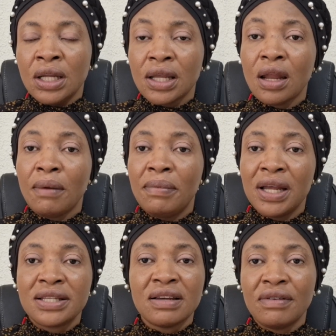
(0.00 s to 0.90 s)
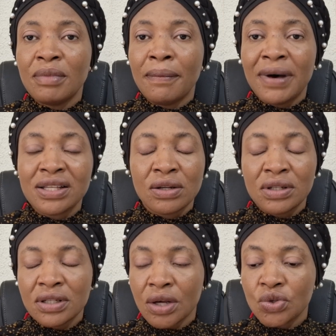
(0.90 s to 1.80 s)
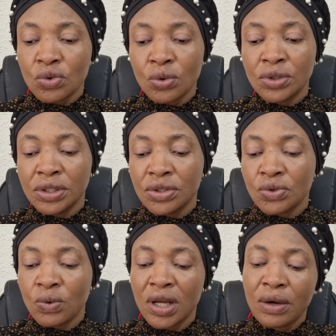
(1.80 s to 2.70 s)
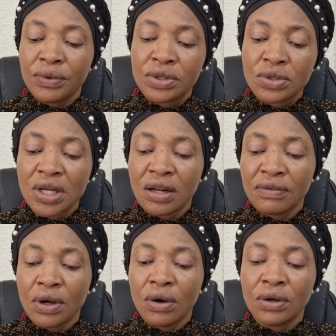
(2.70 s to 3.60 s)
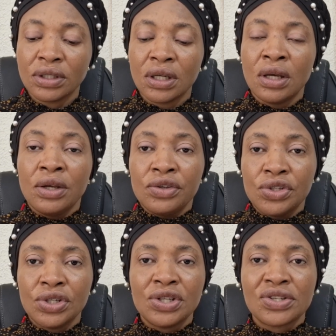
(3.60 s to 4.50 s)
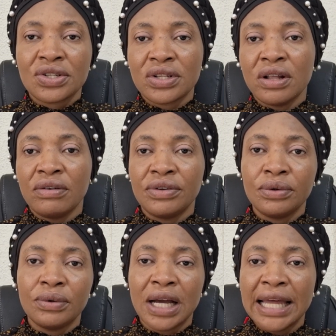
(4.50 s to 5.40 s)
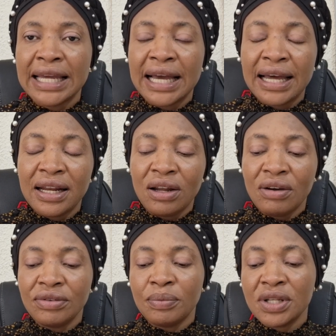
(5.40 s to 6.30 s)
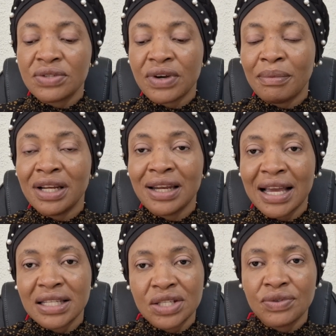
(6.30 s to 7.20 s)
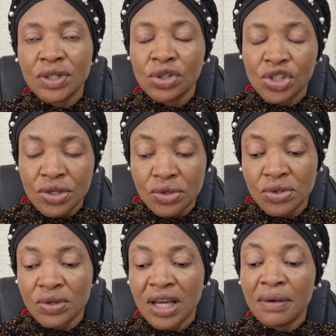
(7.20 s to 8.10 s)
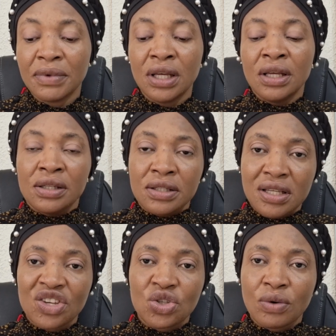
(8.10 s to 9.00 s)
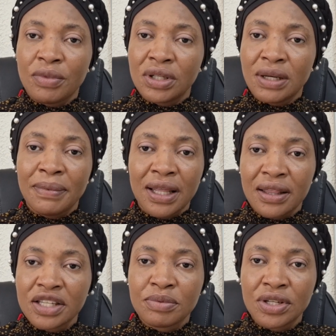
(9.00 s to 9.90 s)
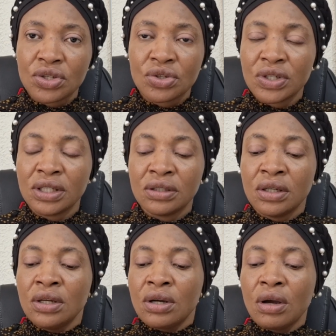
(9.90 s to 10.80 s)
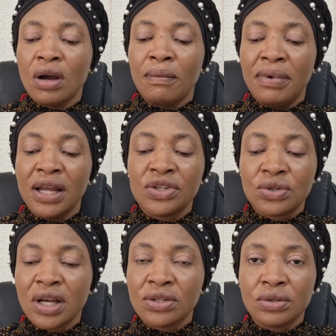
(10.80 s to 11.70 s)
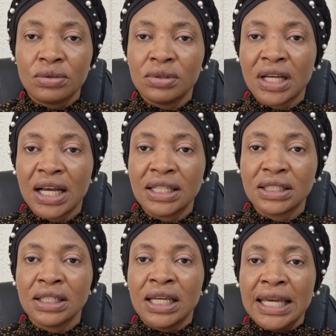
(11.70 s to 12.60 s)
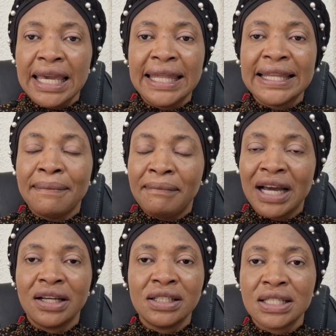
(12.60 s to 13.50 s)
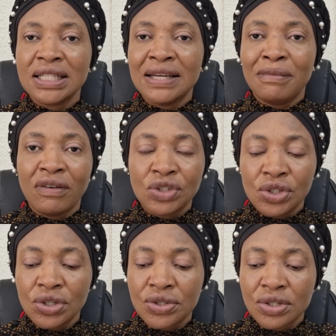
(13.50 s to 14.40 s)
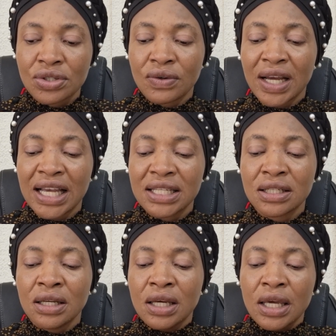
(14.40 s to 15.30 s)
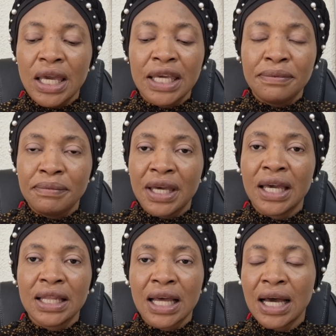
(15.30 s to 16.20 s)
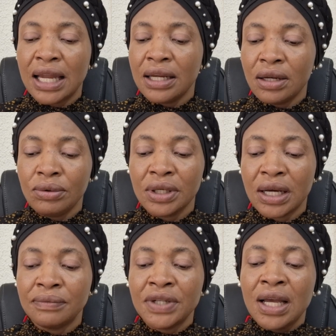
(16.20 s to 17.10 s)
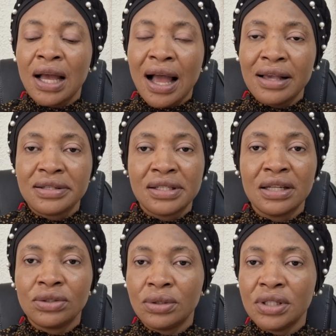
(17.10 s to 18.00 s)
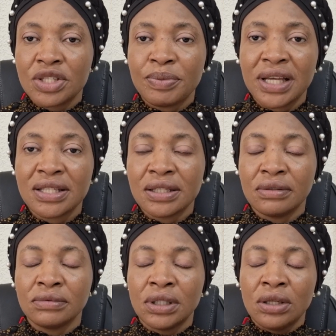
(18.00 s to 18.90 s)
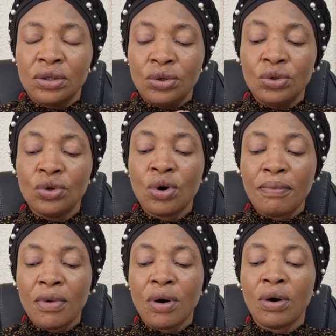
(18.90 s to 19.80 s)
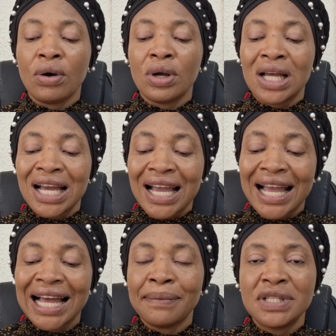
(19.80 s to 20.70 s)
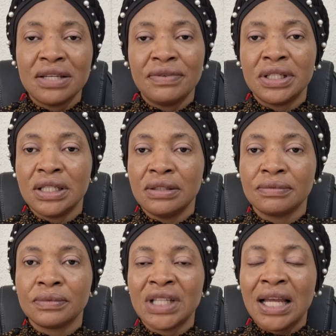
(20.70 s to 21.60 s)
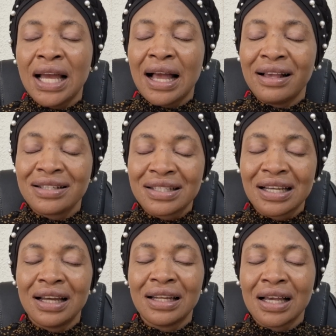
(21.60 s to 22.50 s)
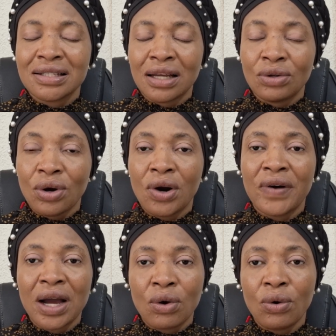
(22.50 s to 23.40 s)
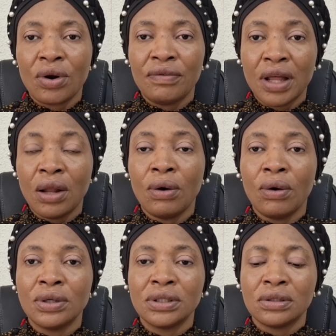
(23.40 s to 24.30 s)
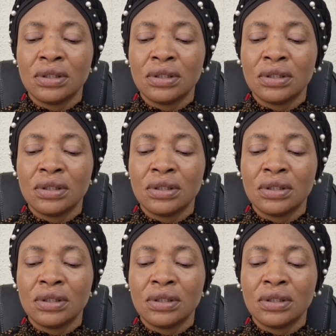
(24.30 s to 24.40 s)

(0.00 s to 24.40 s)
The Lord bless every member of this household. It is well with you, child of God. Jesus love you and I love you. Please, family, like this video, share, subscribe. Tell somebody about this ministry. God bless you as you do that. In the mighty name of Jesus Christ. Amen. Hallelujah. I say to this person, no more captivity. I stand as an oracle of the Lord.